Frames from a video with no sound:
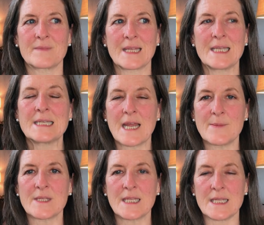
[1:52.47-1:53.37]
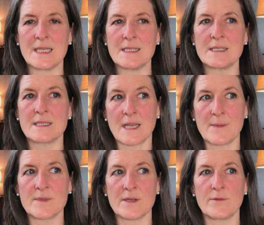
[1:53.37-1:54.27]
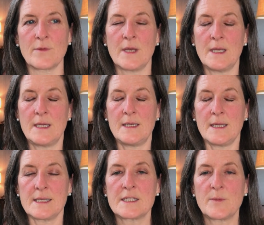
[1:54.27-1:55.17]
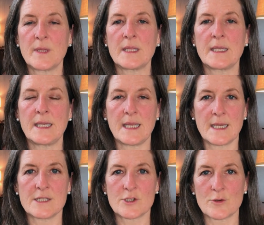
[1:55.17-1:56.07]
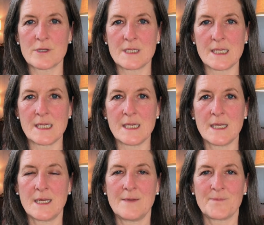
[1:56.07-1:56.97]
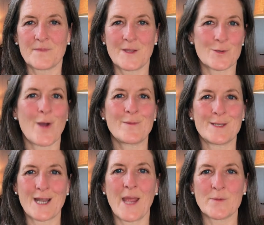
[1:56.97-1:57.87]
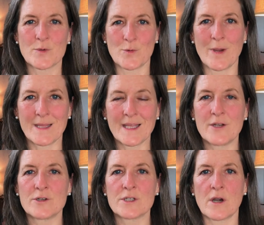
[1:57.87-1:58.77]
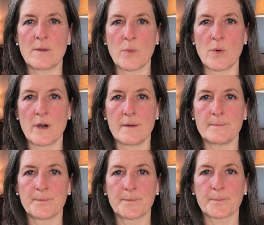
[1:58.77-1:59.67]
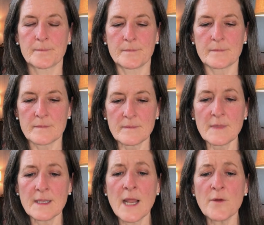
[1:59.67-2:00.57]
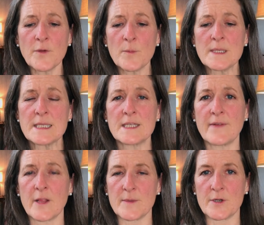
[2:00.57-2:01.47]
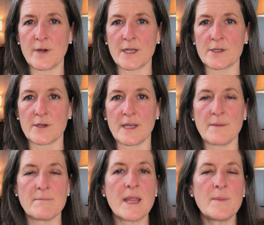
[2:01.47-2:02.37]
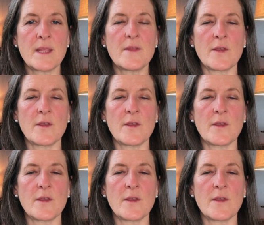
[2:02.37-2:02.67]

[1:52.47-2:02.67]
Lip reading: in times like these, in times of instability and uncertainty, these are often the times when great leaders are born. Now, if you're a business development director, it may be that